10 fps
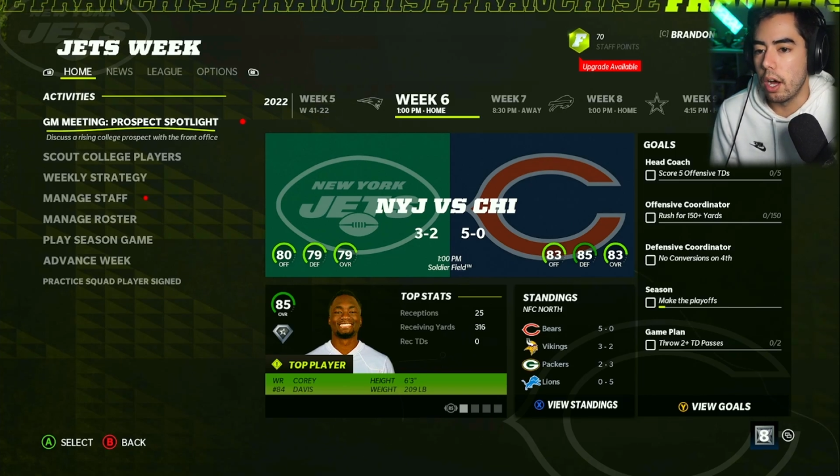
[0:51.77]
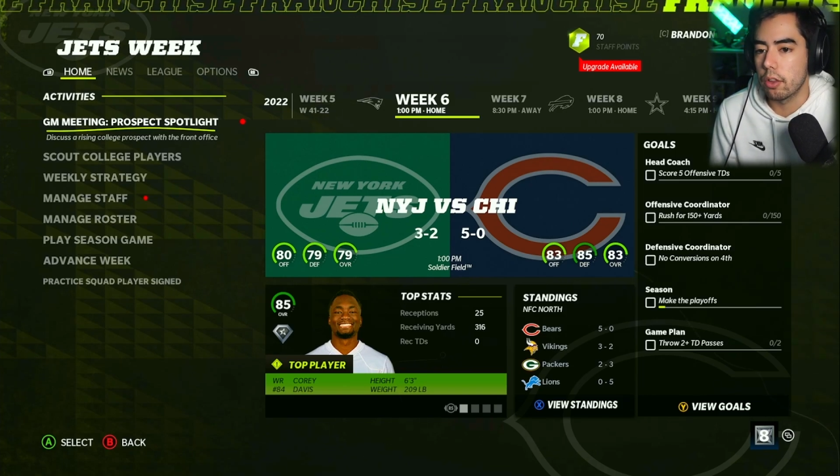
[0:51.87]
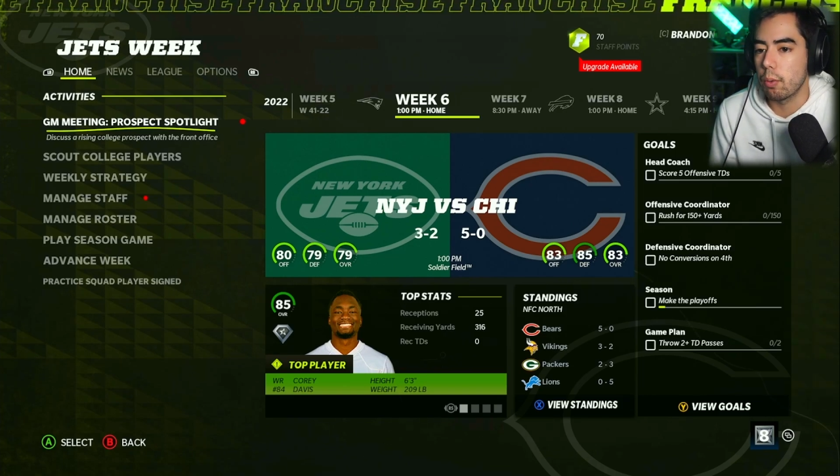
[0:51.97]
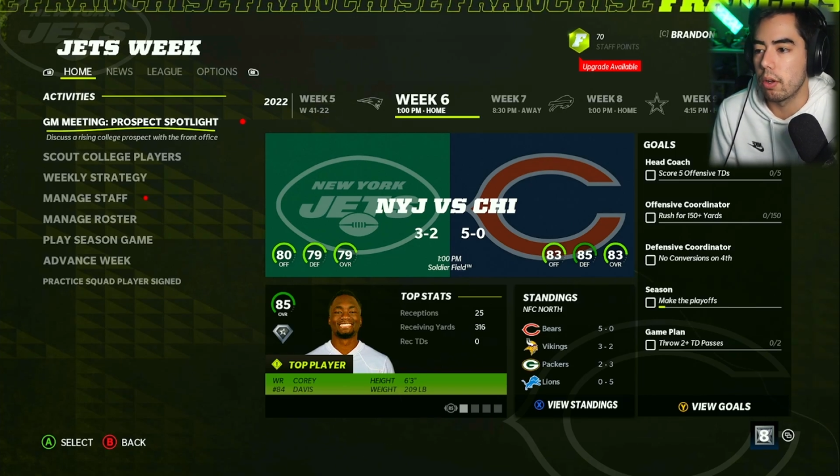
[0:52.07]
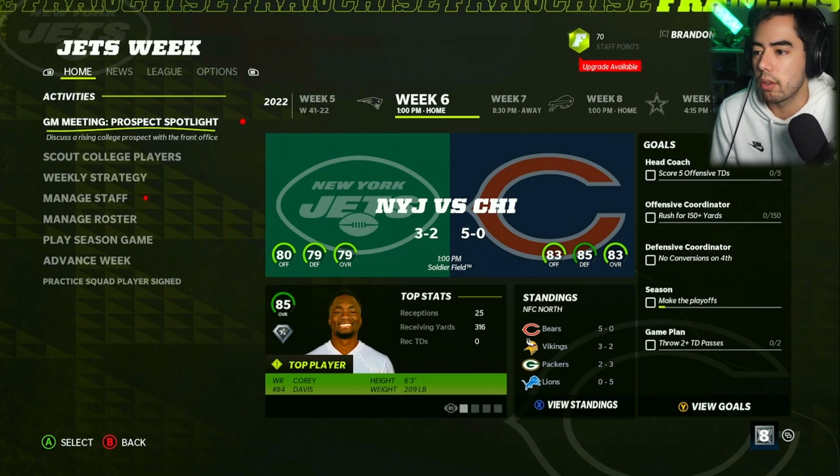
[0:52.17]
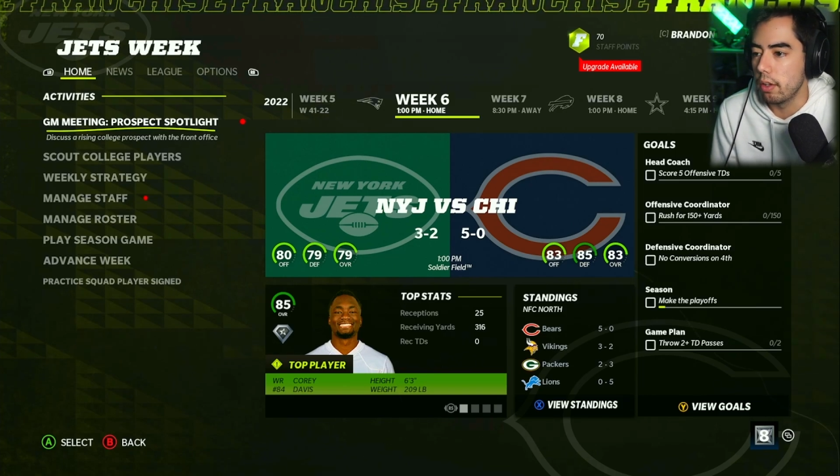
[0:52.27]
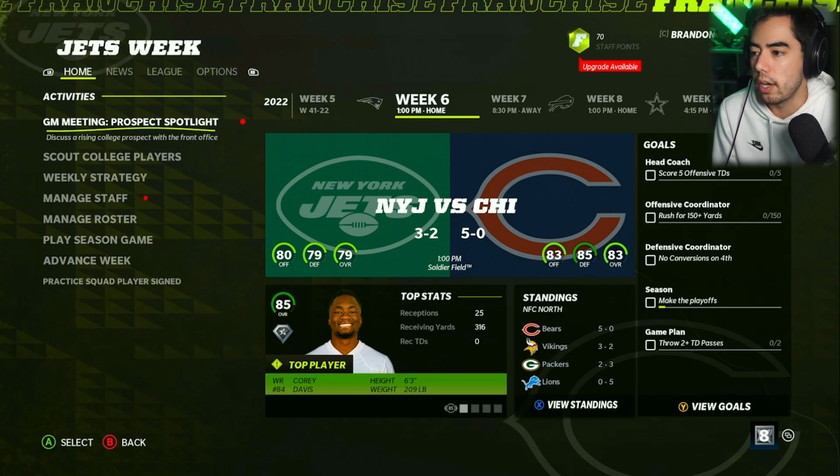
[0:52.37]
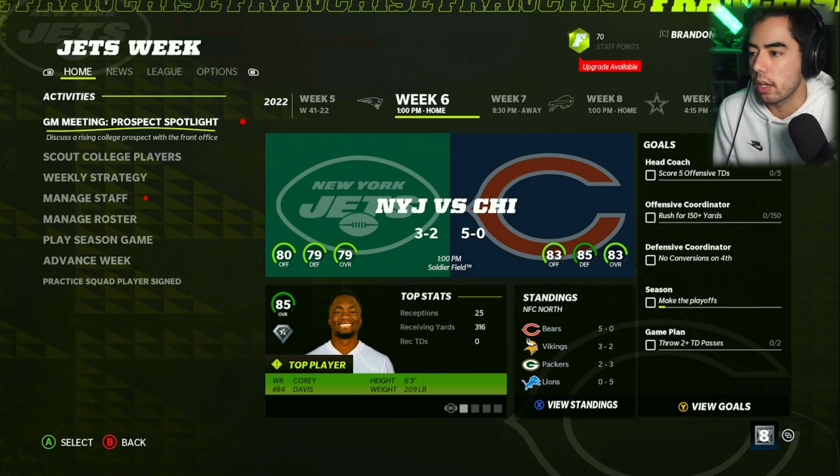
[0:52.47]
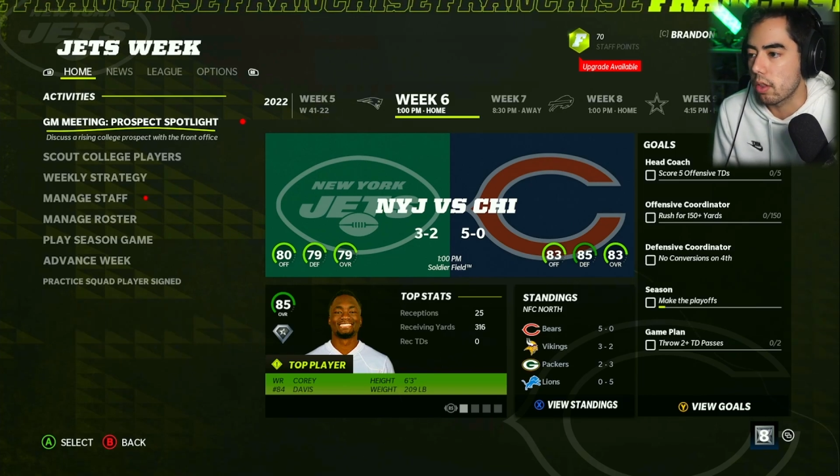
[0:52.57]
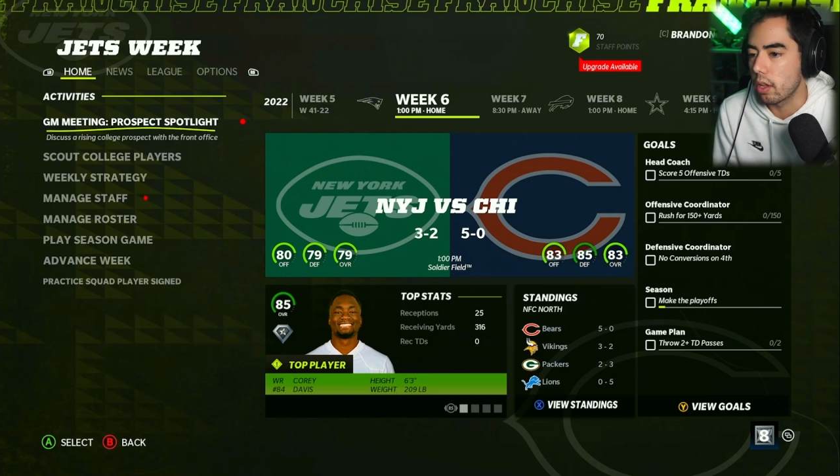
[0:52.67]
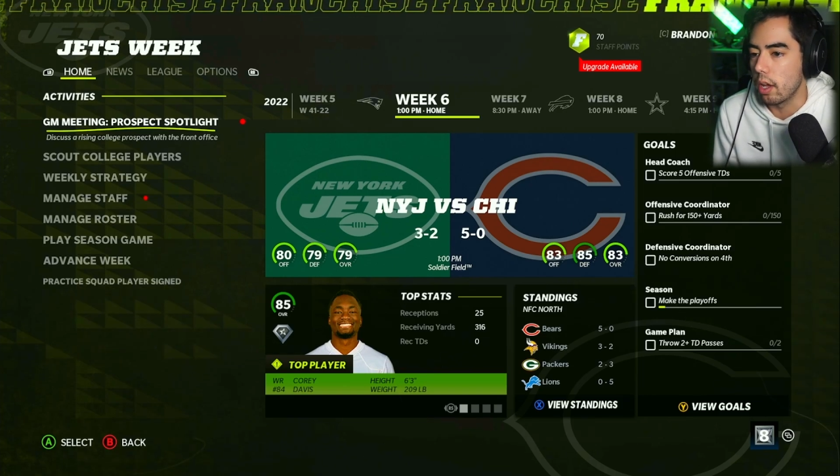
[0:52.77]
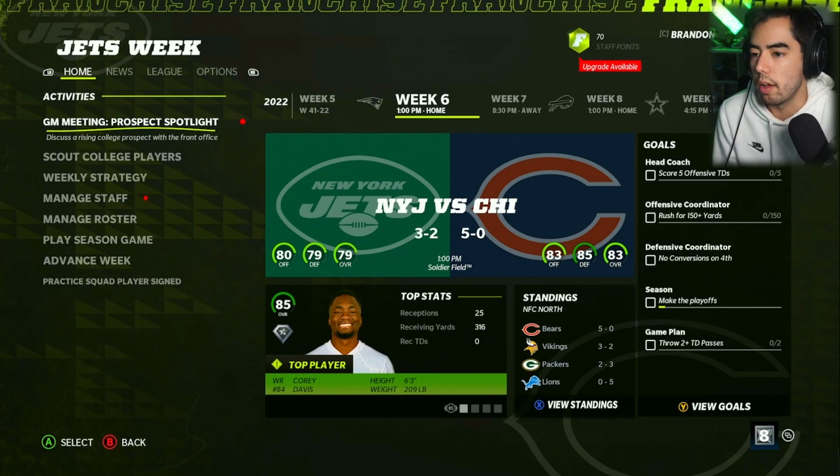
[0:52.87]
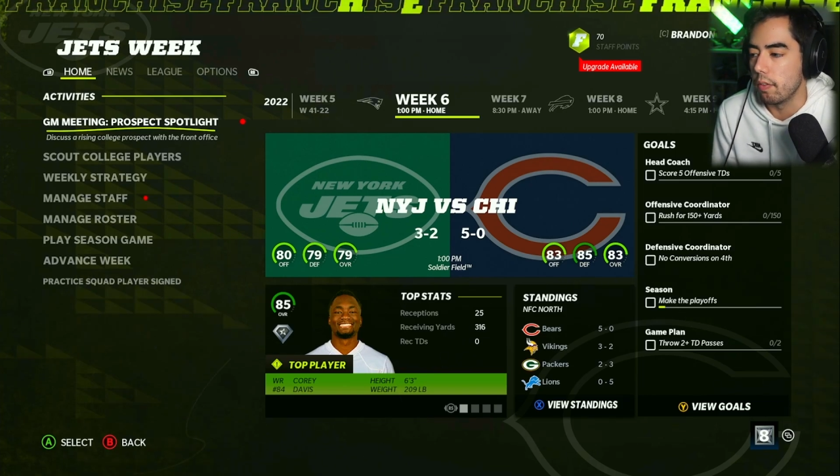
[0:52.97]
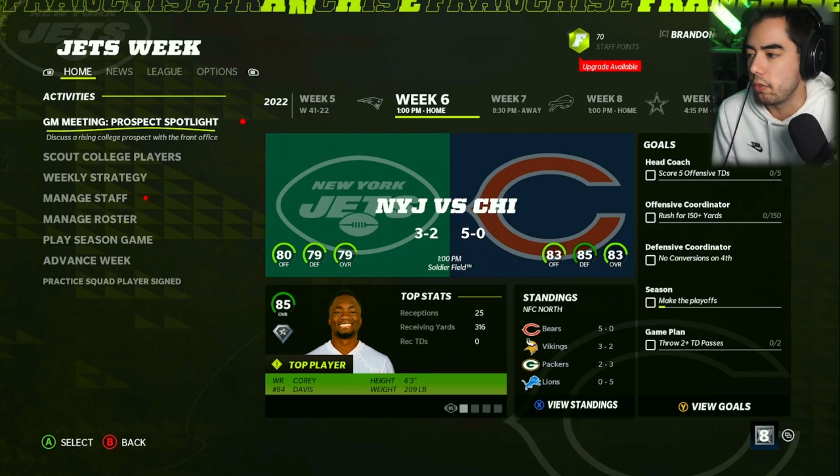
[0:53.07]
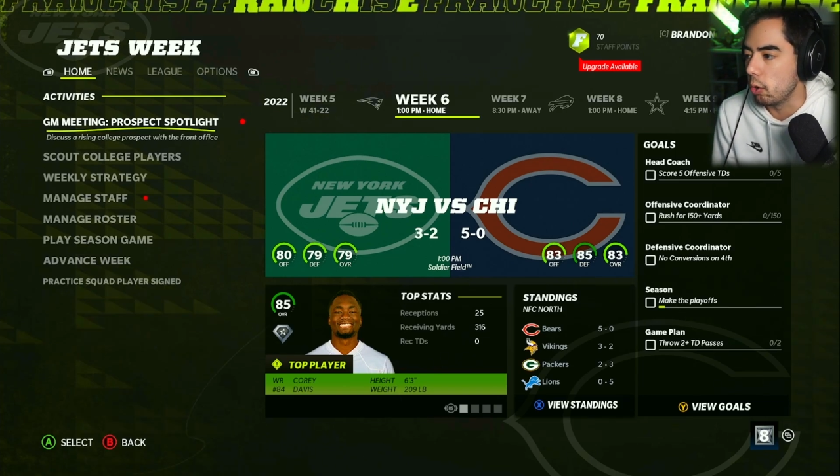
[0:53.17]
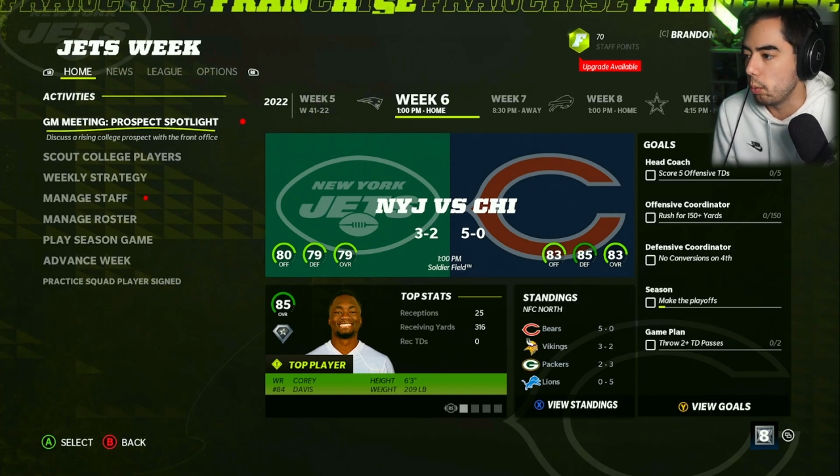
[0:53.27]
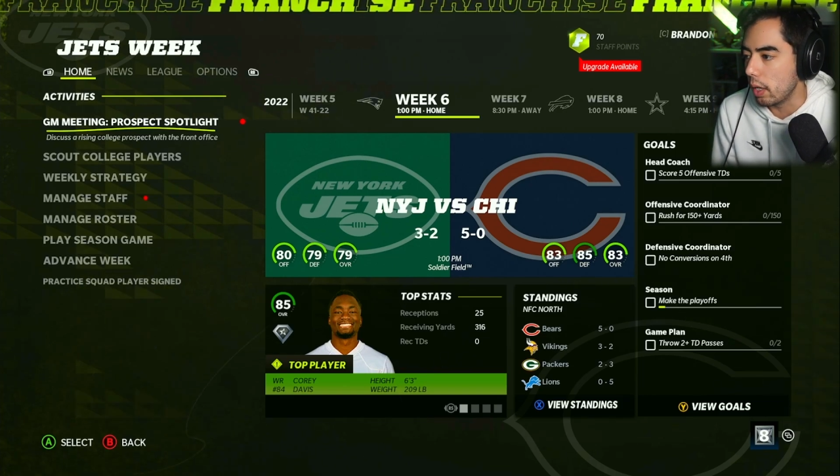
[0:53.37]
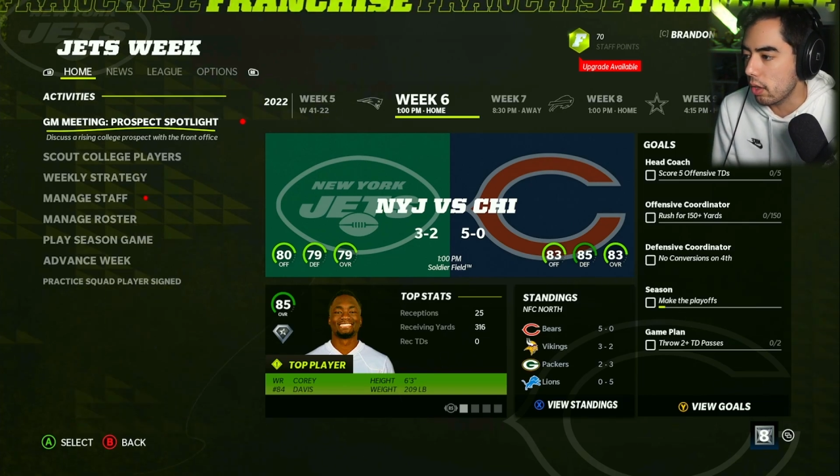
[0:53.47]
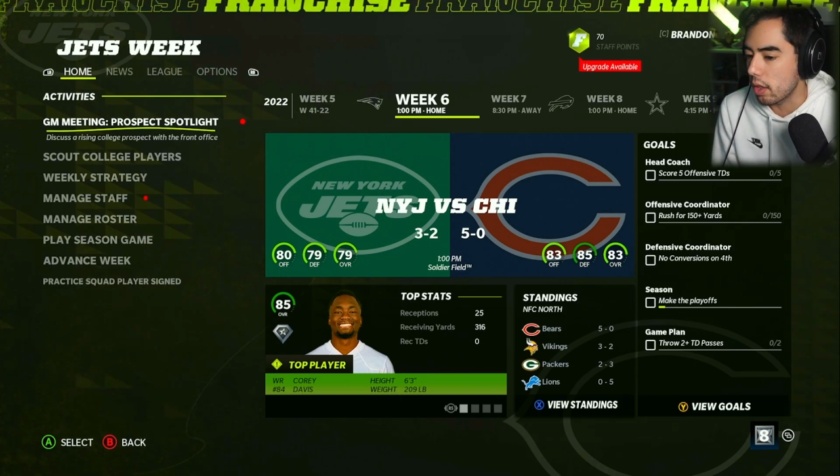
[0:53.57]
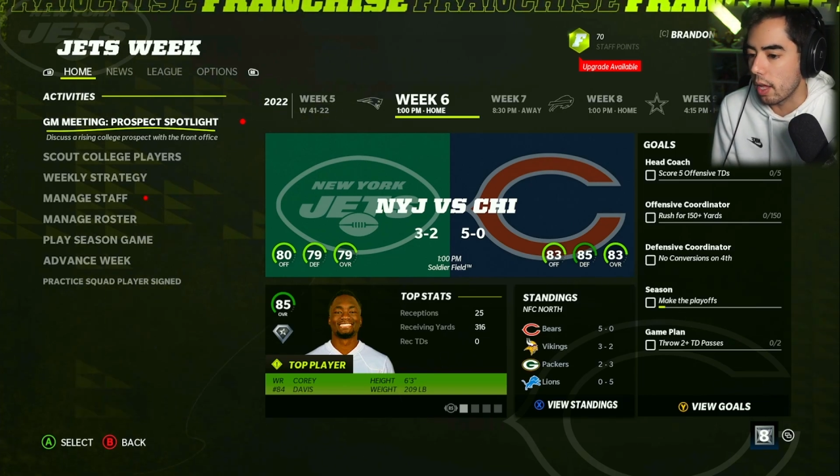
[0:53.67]
throughout the next few
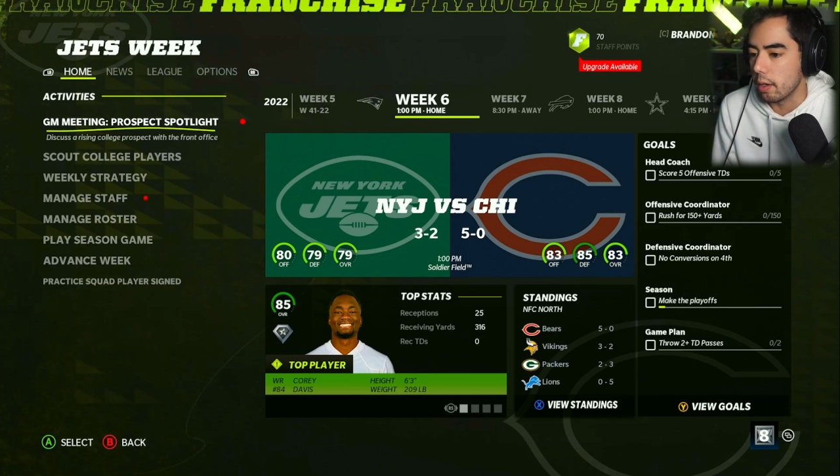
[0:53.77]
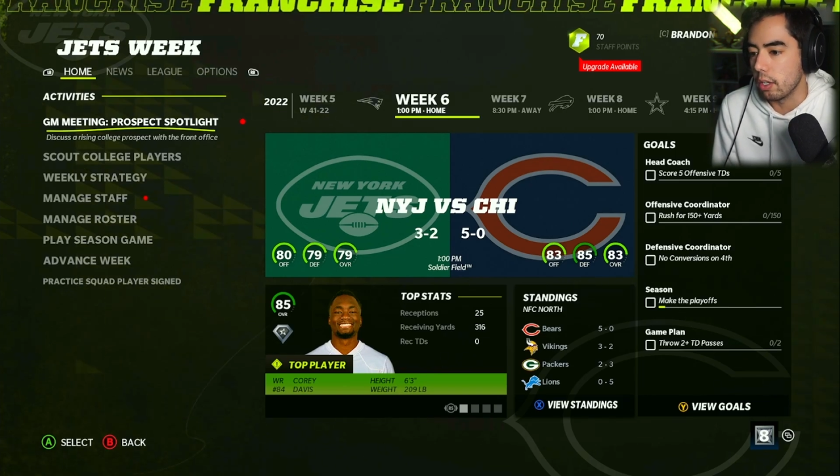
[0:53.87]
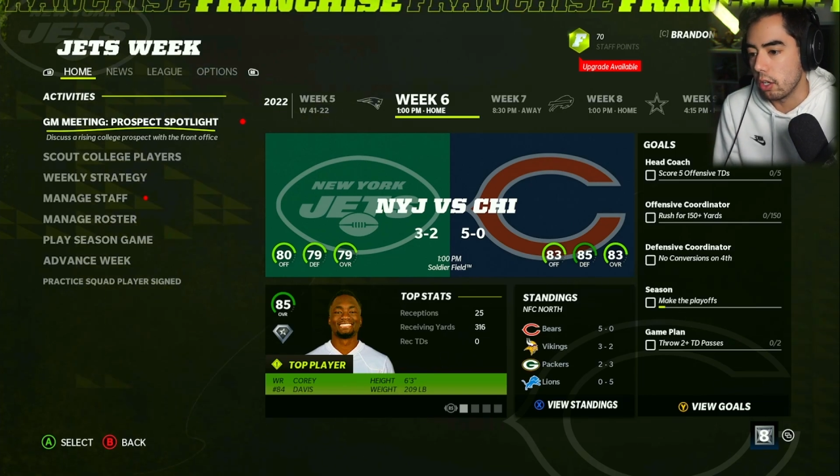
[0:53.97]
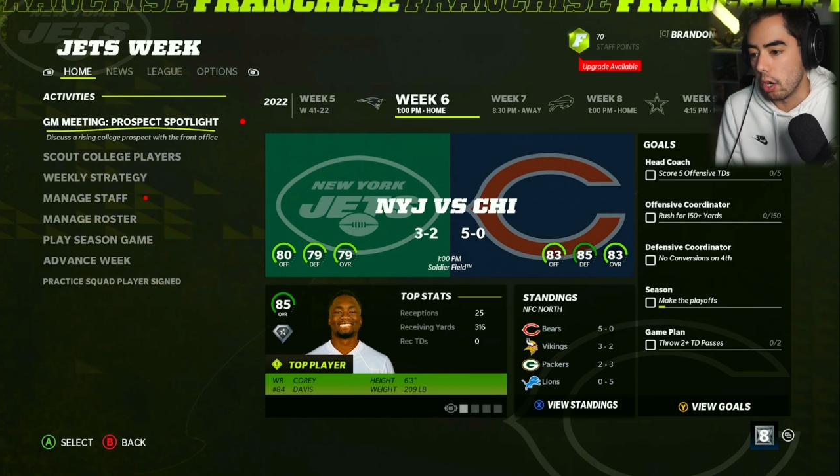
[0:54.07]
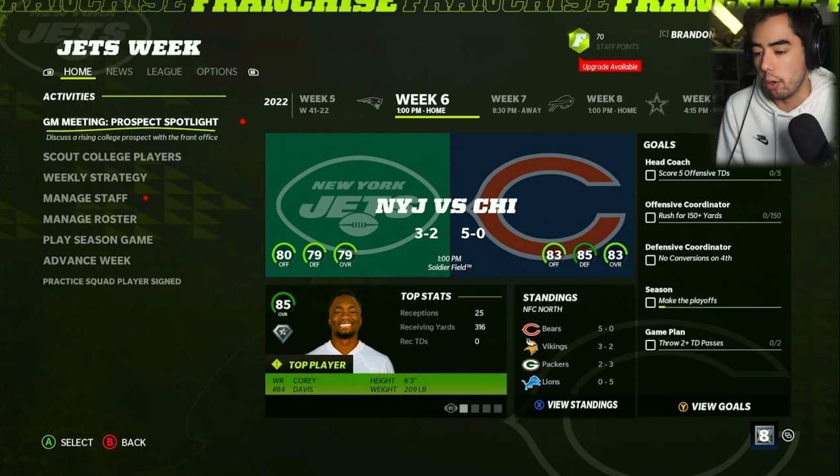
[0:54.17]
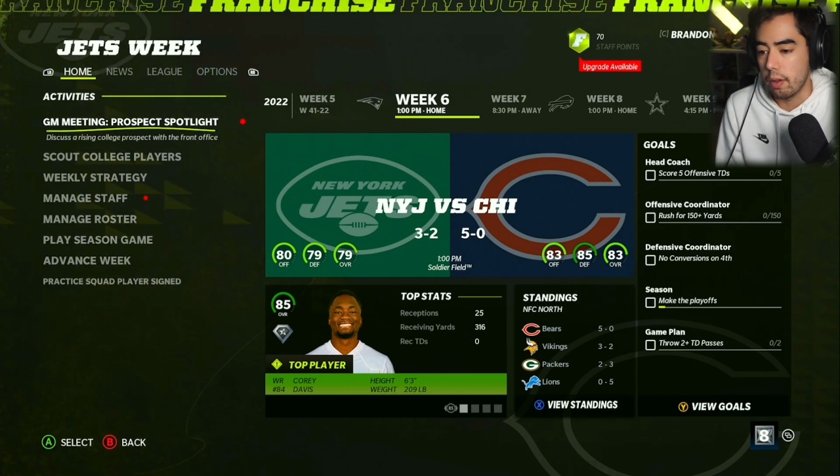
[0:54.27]
weeks, and you know,